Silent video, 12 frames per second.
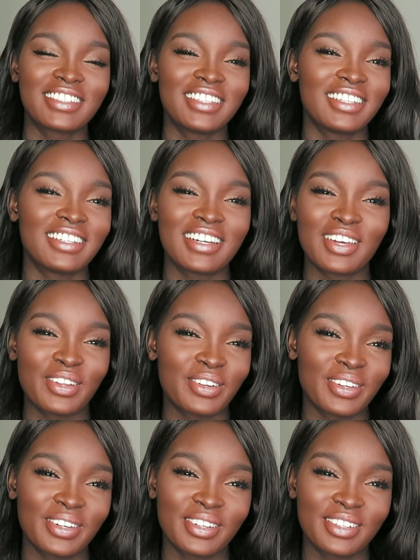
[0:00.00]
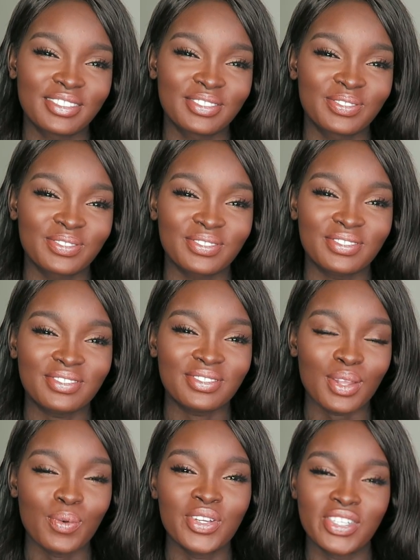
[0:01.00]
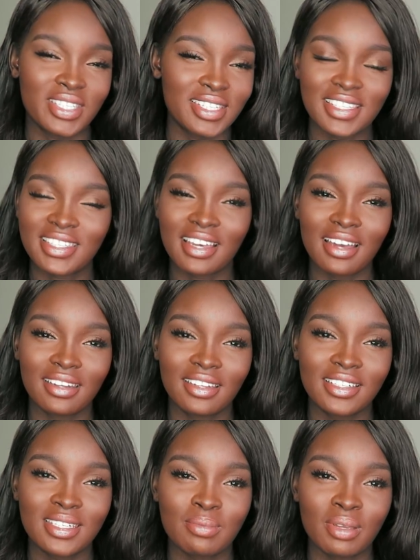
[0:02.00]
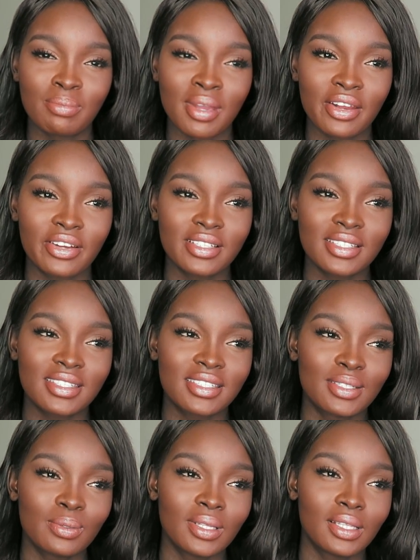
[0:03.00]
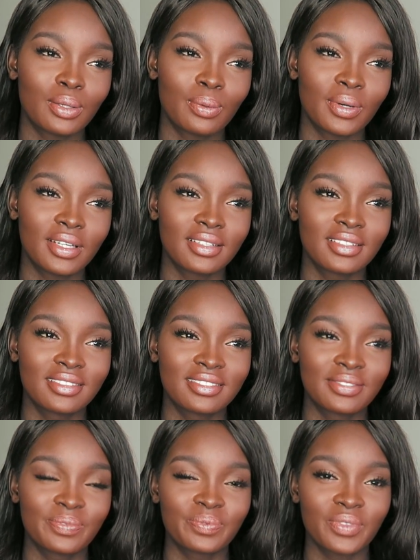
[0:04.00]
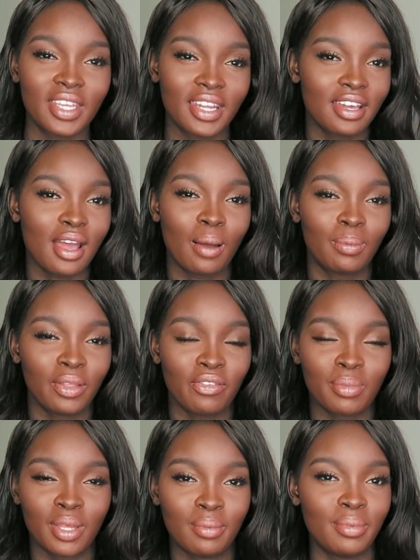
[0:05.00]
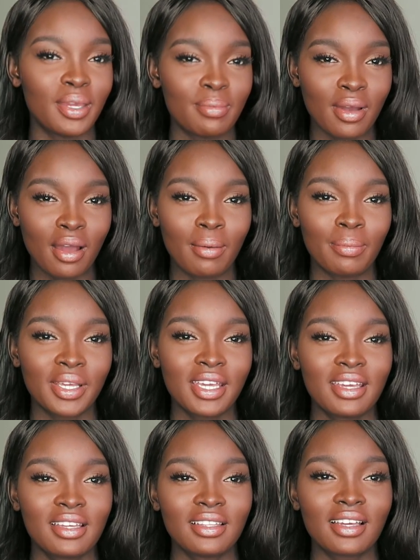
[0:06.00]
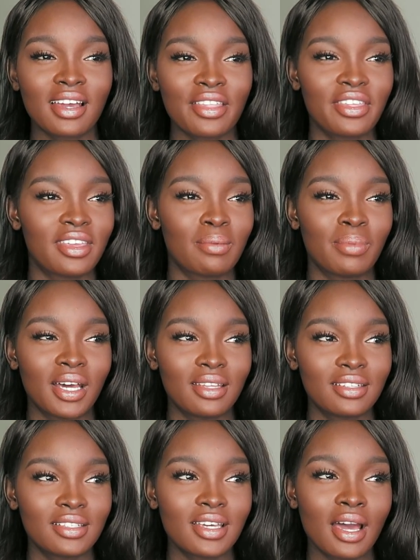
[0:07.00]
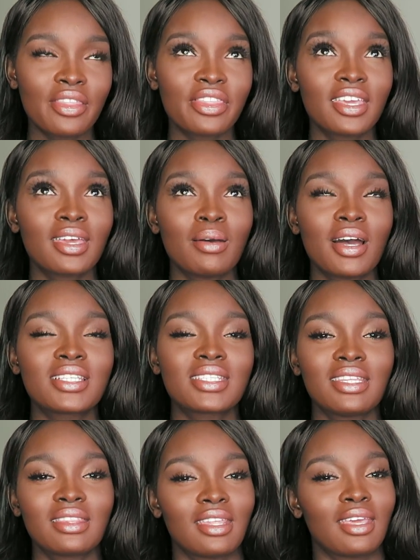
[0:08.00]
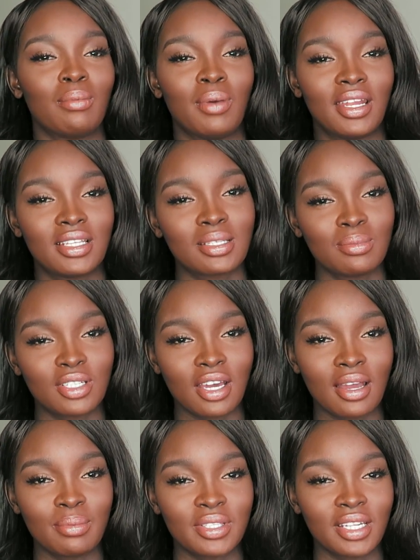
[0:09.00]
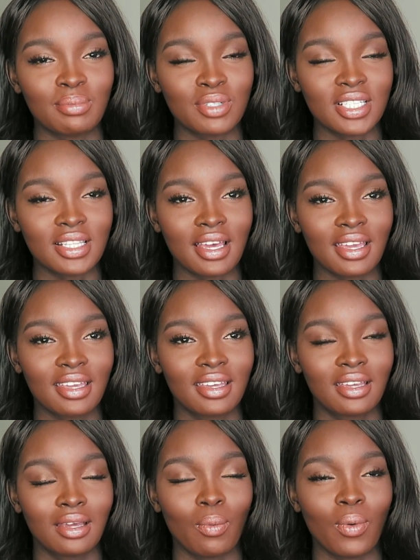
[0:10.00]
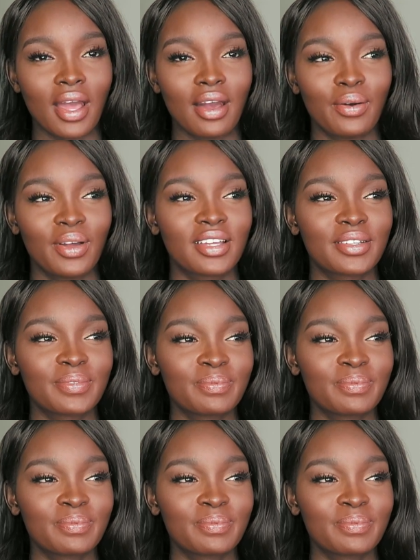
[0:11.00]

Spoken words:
yeah, I don't know, we're just excited to be parents to a little one, and I can't believe I'm gonna be a mom. Like, I sit and think about it sometimes, and I'm just like, wow.